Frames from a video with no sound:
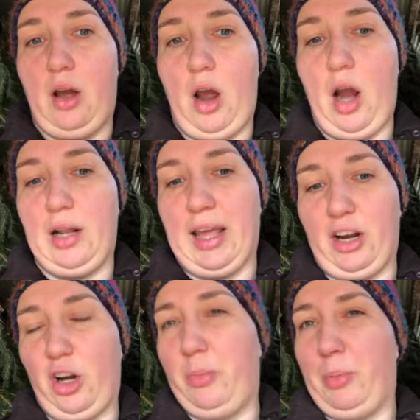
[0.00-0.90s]
are
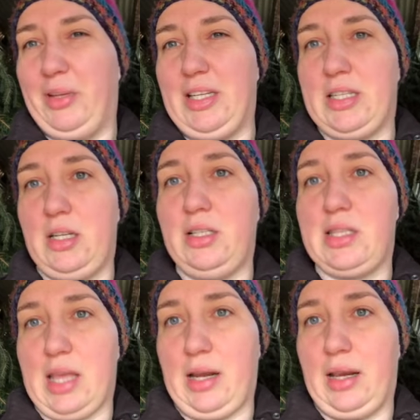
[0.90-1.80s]
like herbal
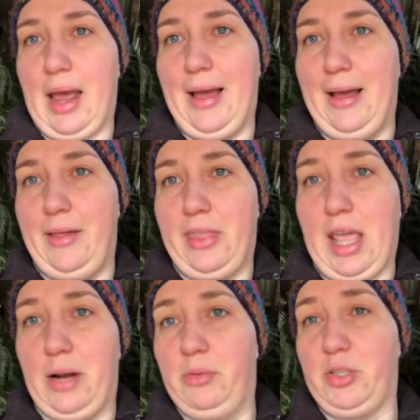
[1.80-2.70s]
medicinals that
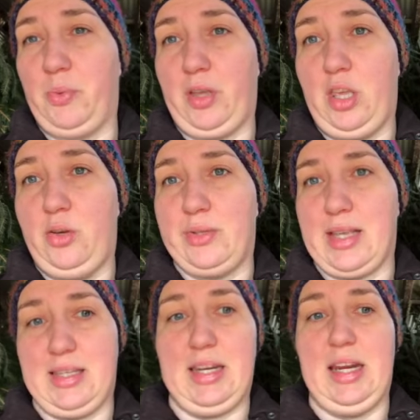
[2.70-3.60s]
the animals will use
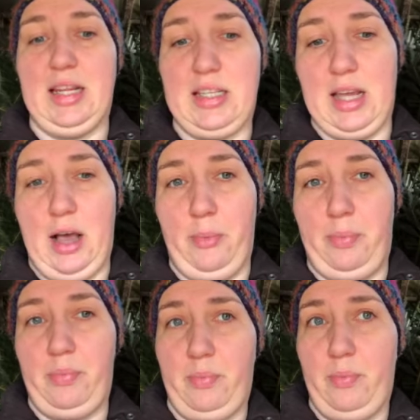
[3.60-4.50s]
as needed to help
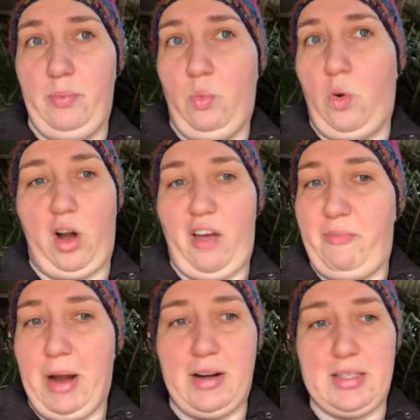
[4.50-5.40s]
ward
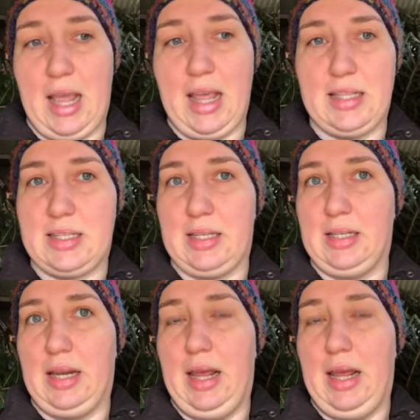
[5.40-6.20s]
off parasites and